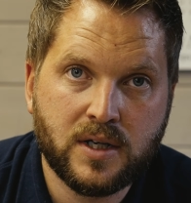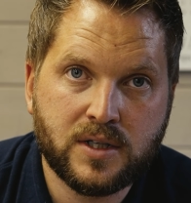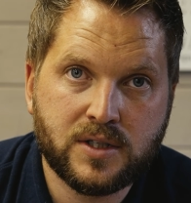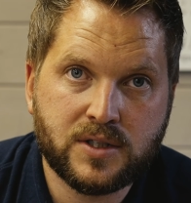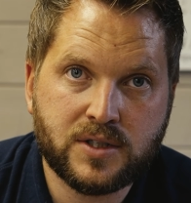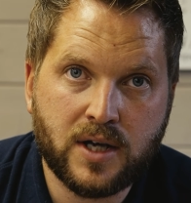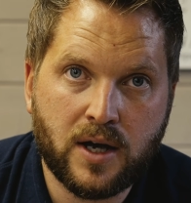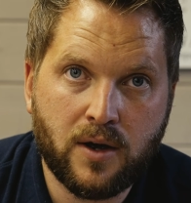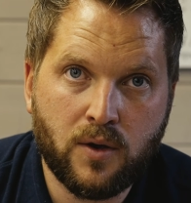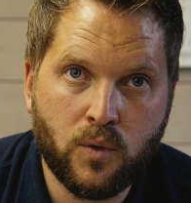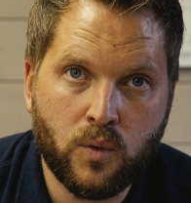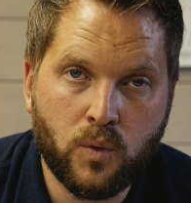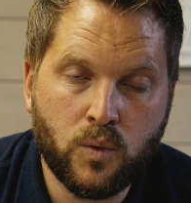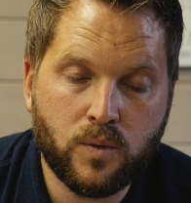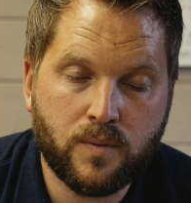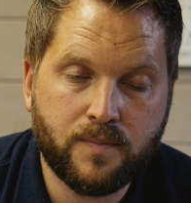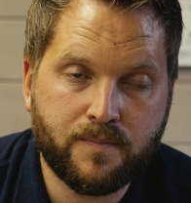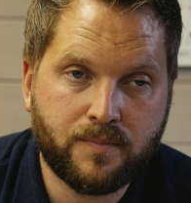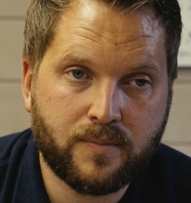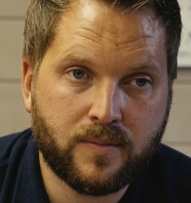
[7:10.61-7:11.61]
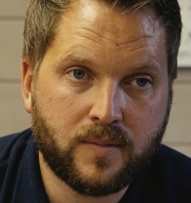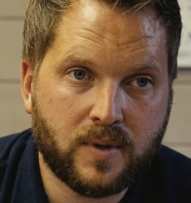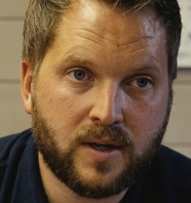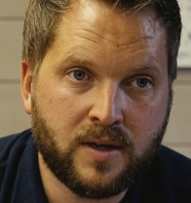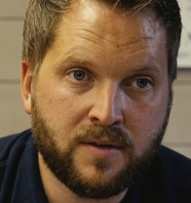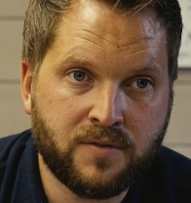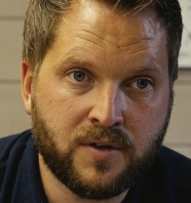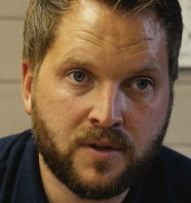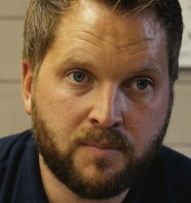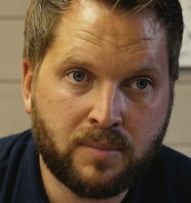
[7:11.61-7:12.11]
So
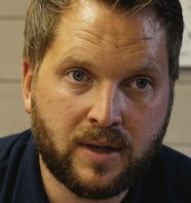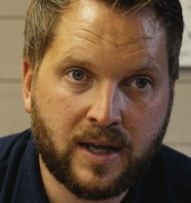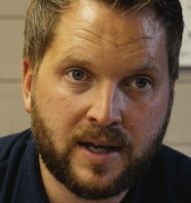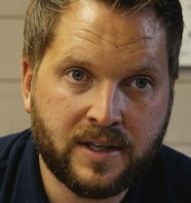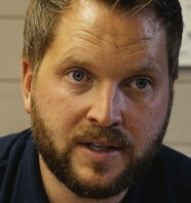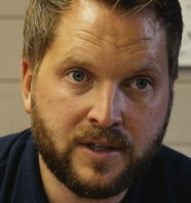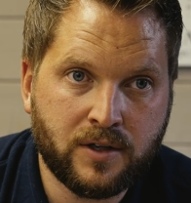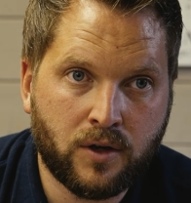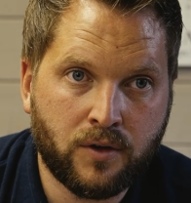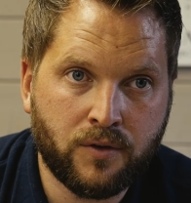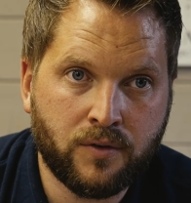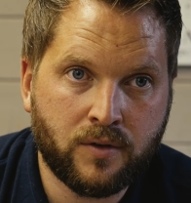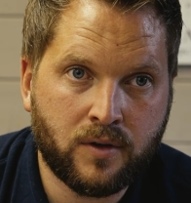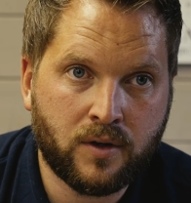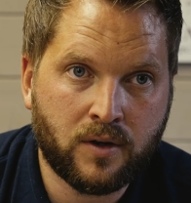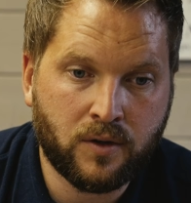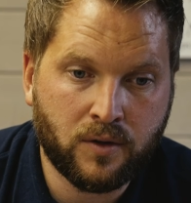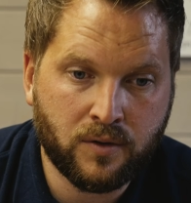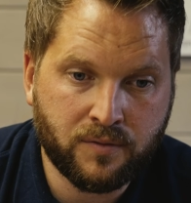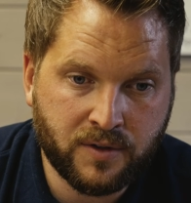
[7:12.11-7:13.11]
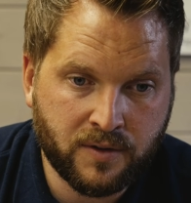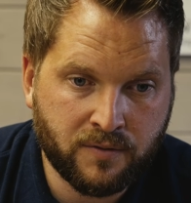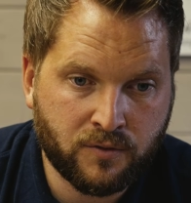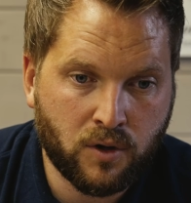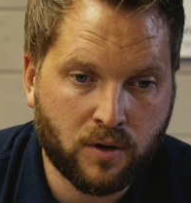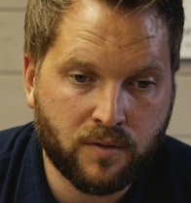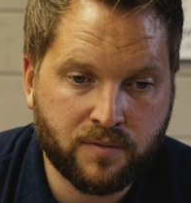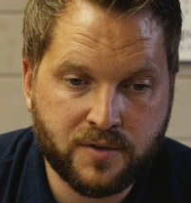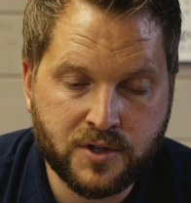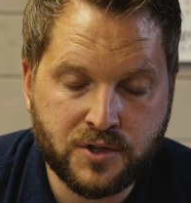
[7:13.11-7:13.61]
if you're planning on, or if you've
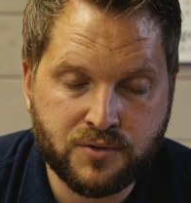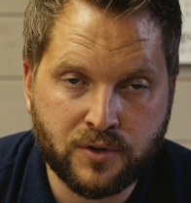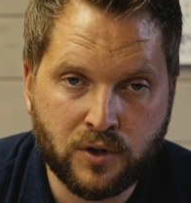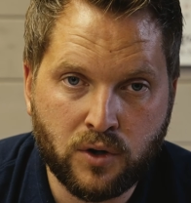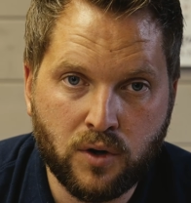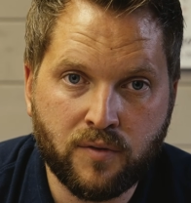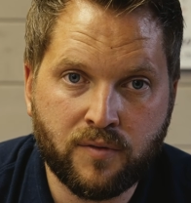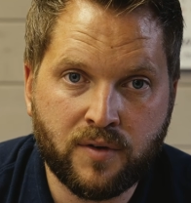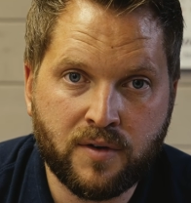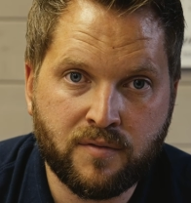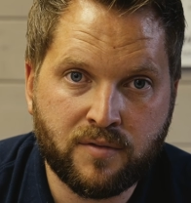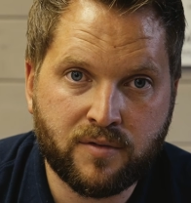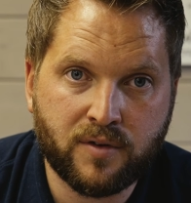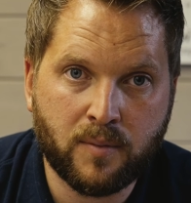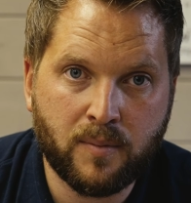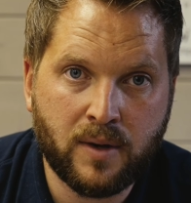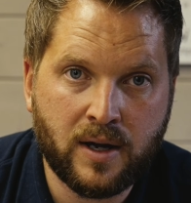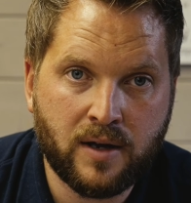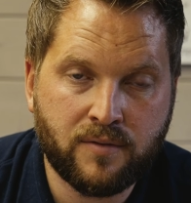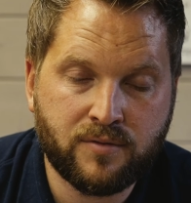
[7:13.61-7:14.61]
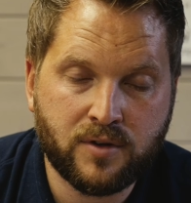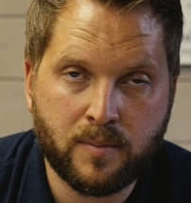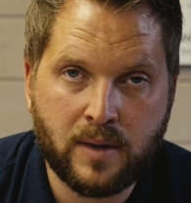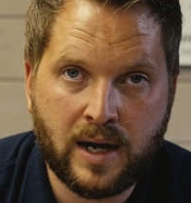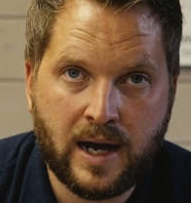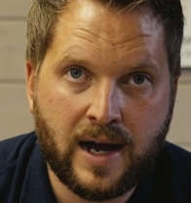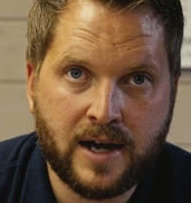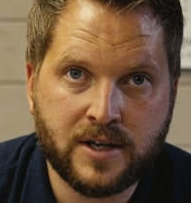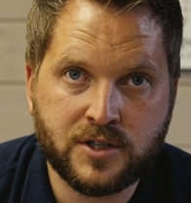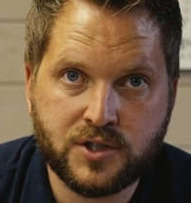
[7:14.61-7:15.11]
got fish recovering from a
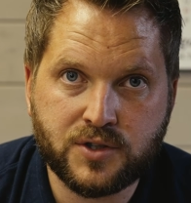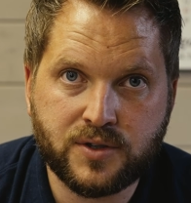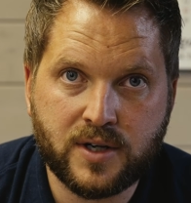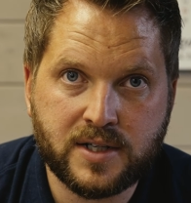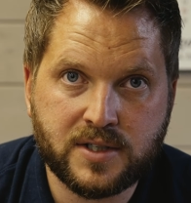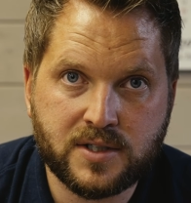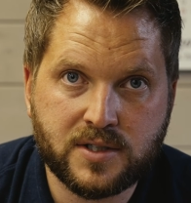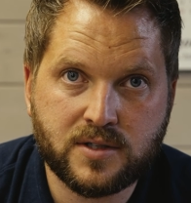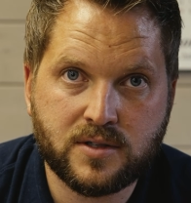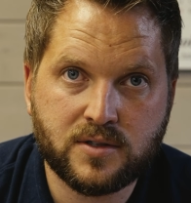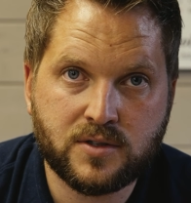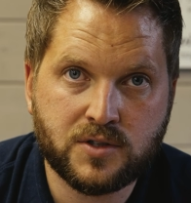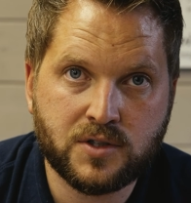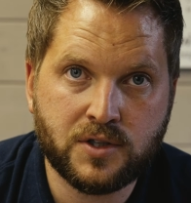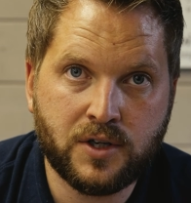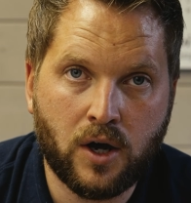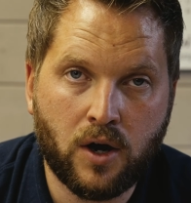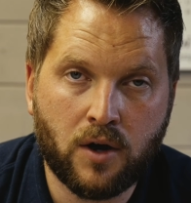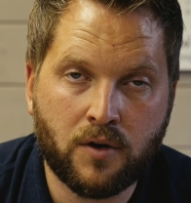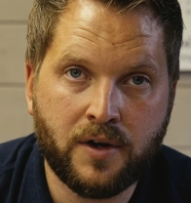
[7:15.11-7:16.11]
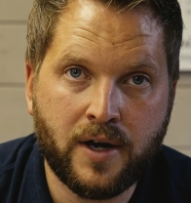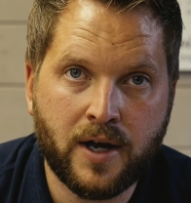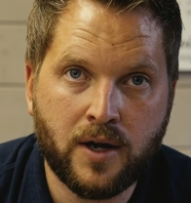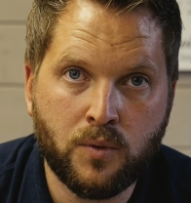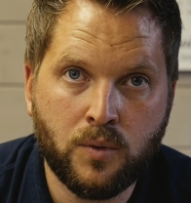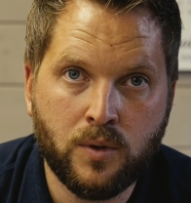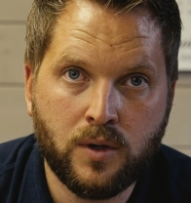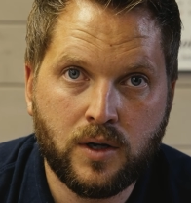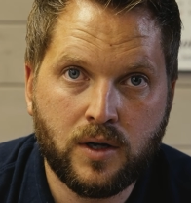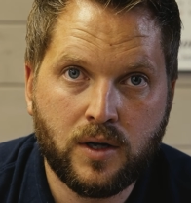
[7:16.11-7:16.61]
high stress
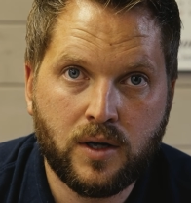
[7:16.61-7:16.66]
scenario,